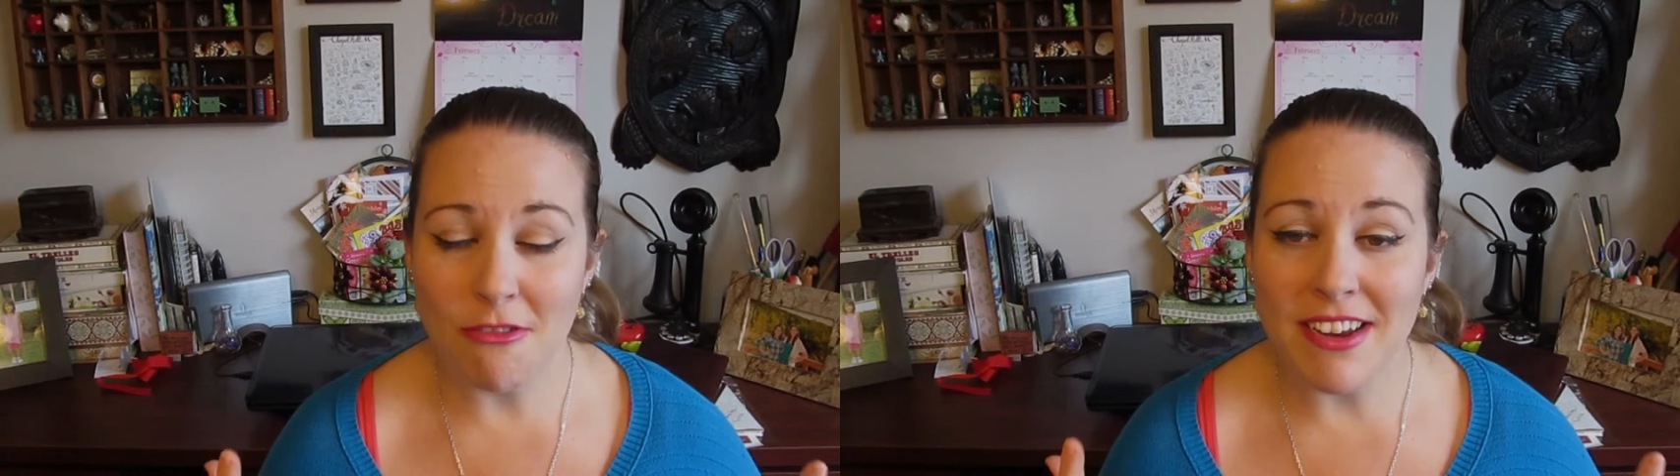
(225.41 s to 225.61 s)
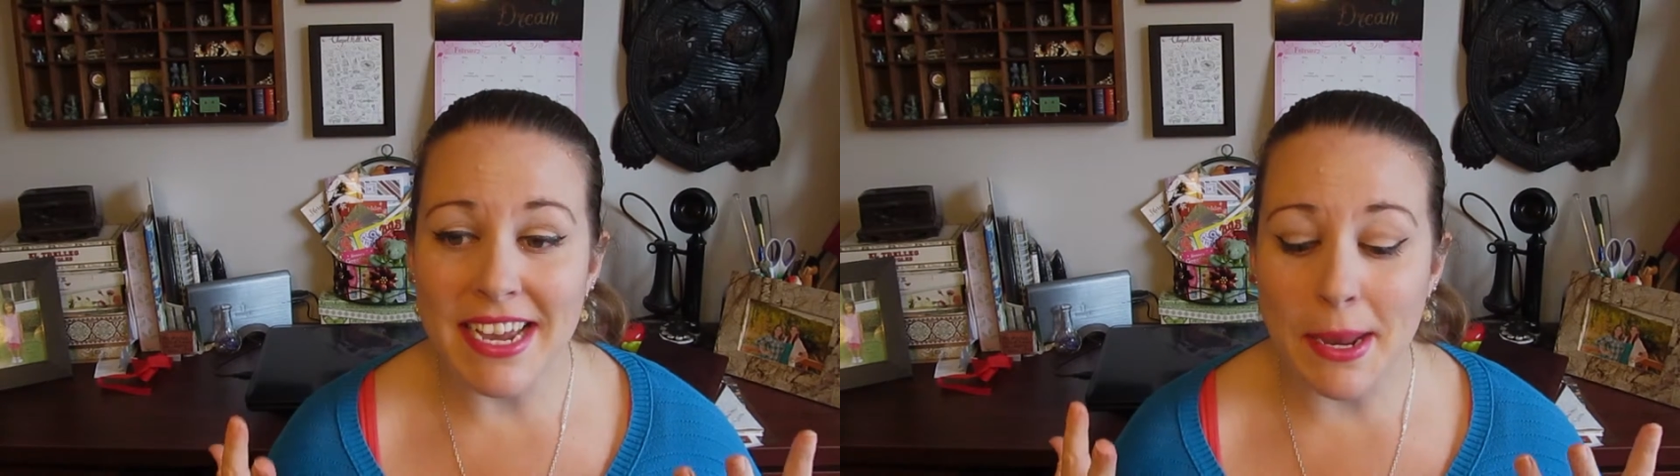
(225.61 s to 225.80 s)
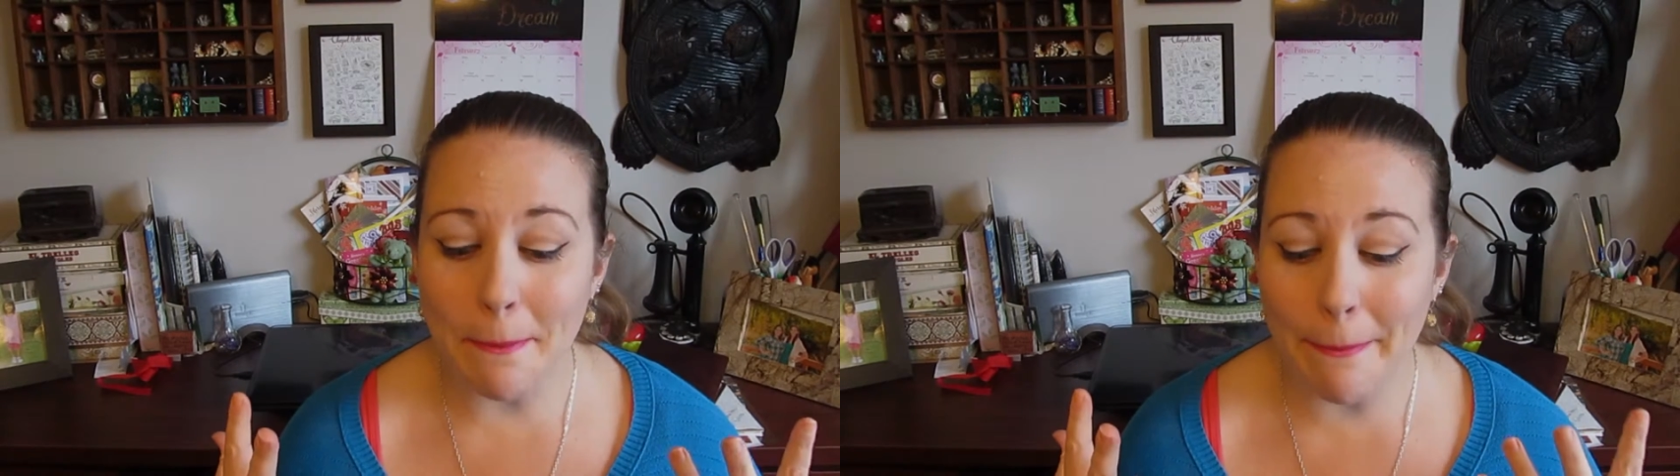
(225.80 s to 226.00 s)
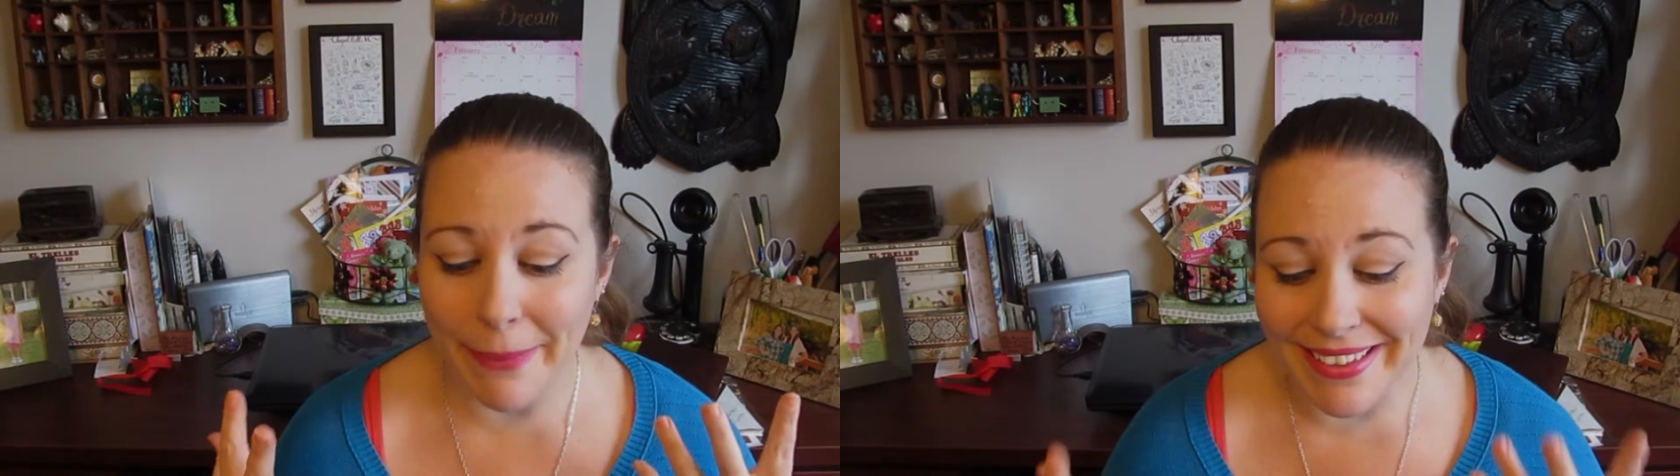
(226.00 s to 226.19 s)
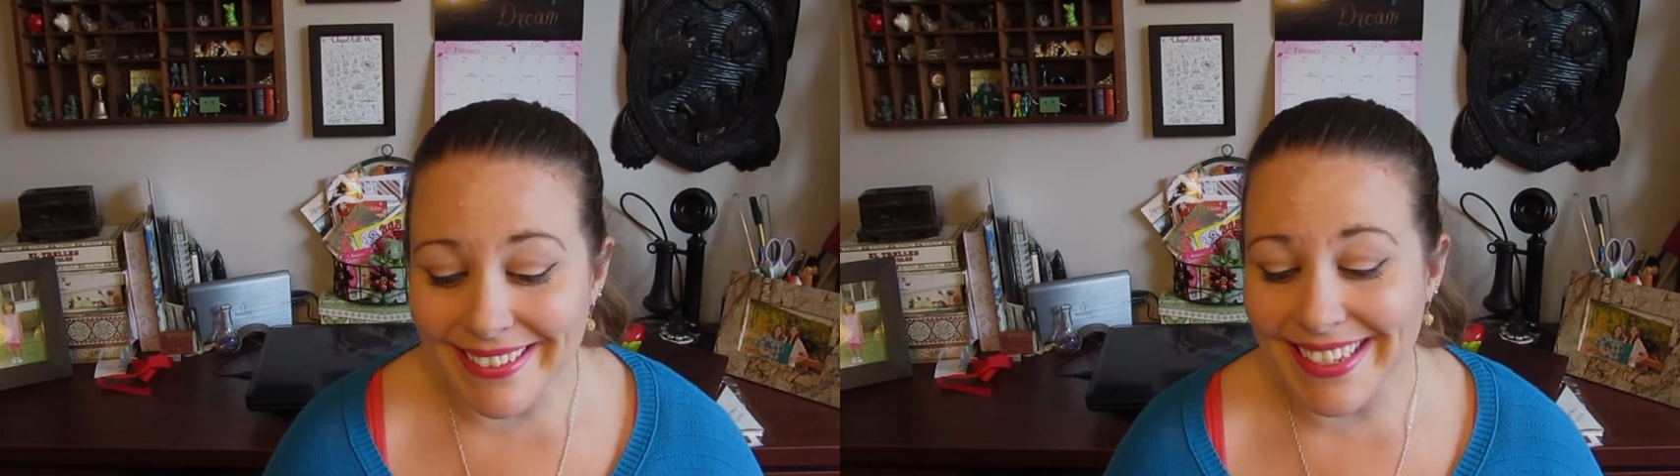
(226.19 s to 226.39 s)
3
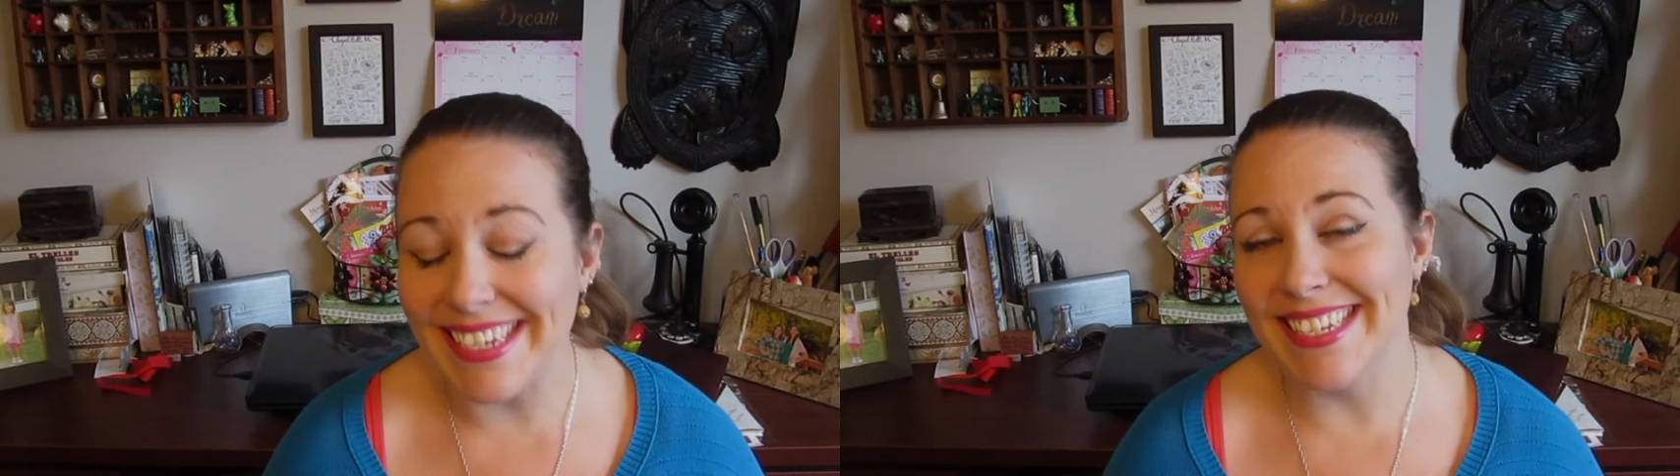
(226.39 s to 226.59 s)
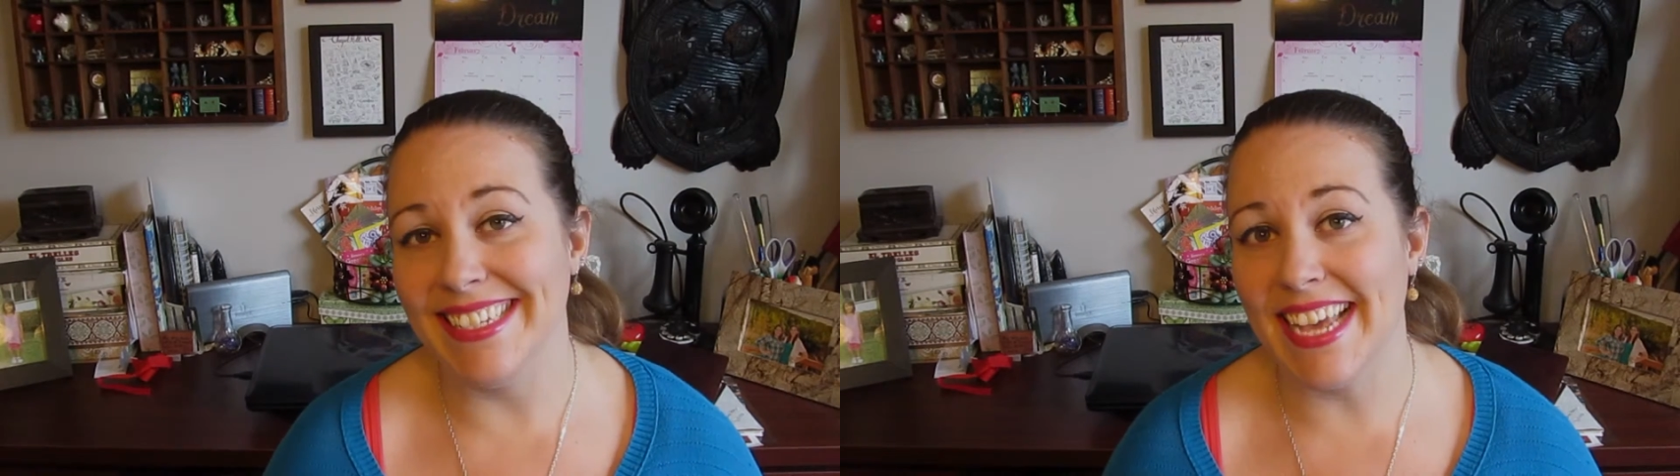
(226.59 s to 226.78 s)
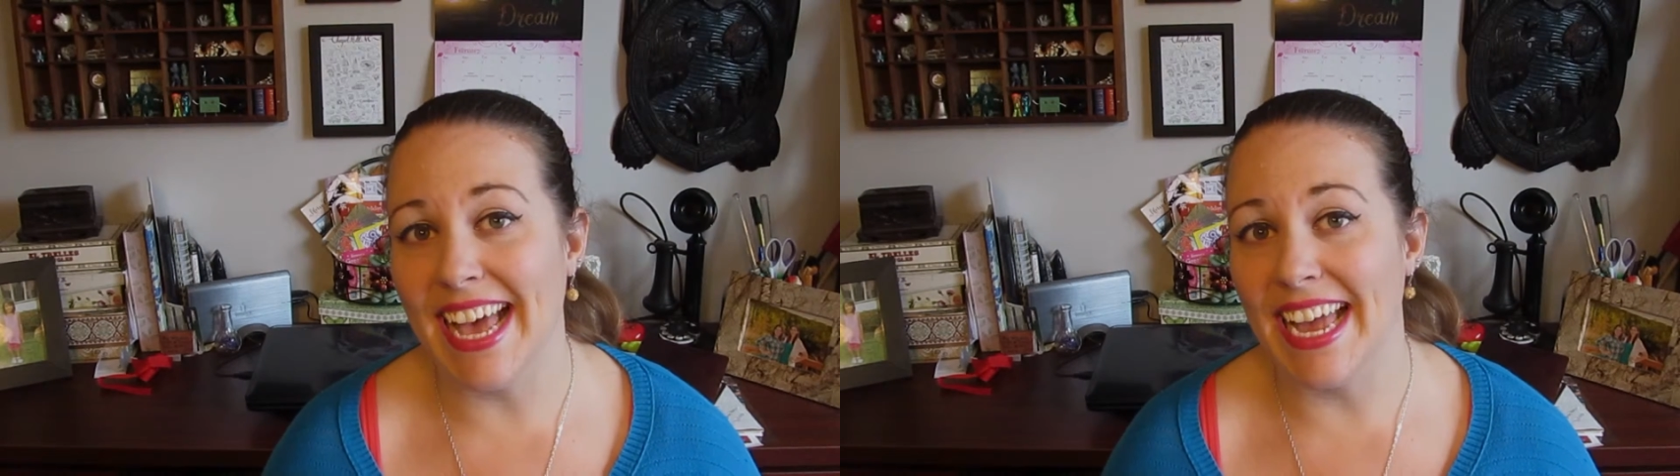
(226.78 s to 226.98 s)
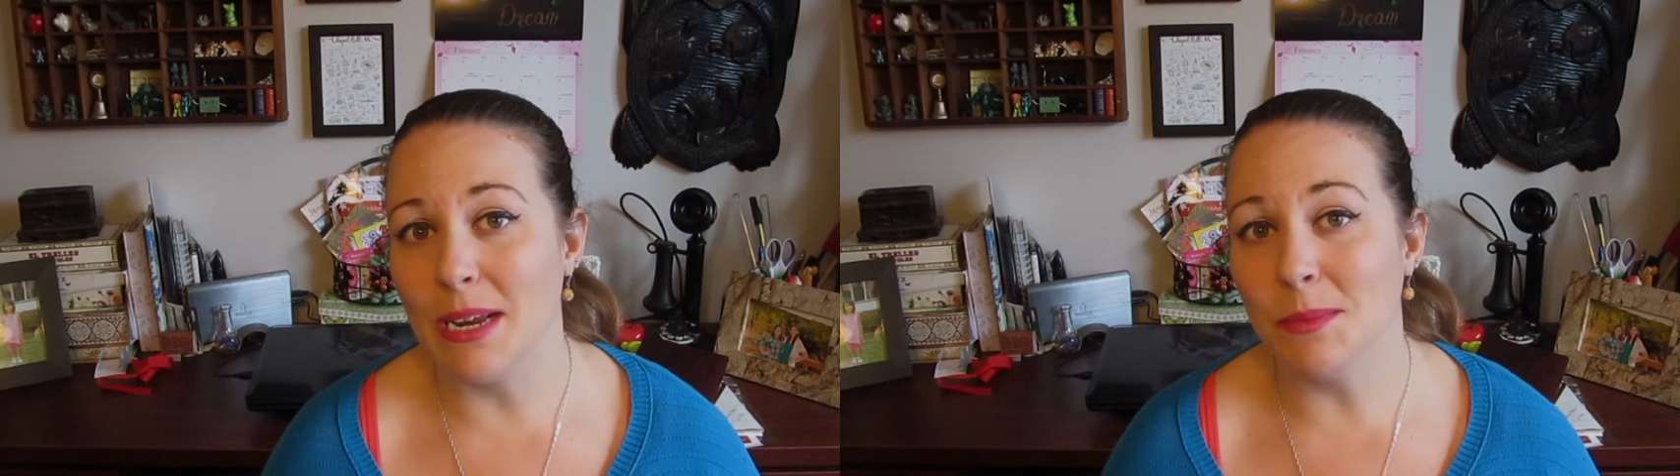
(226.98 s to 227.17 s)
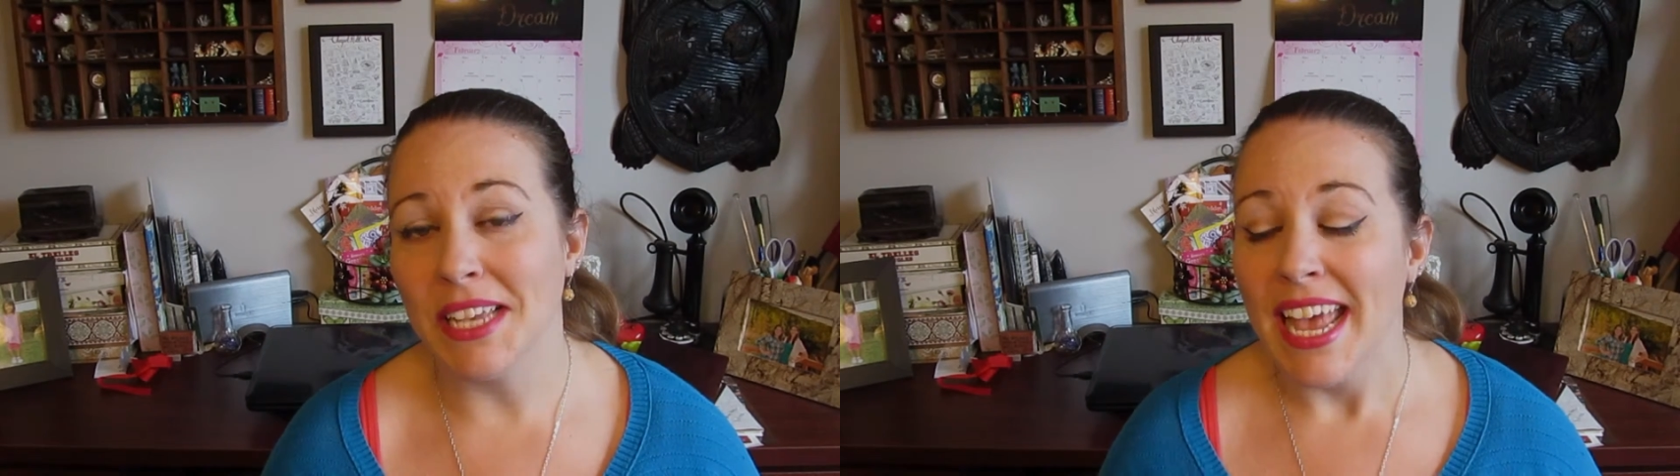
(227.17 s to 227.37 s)
billion
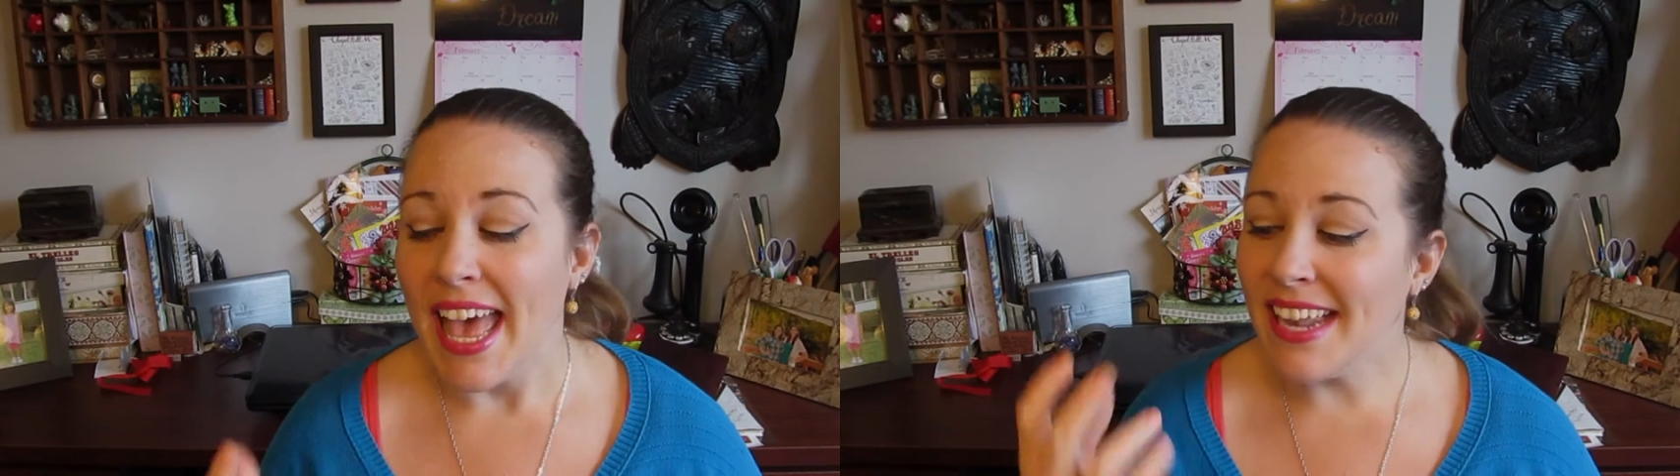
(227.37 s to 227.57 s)
times,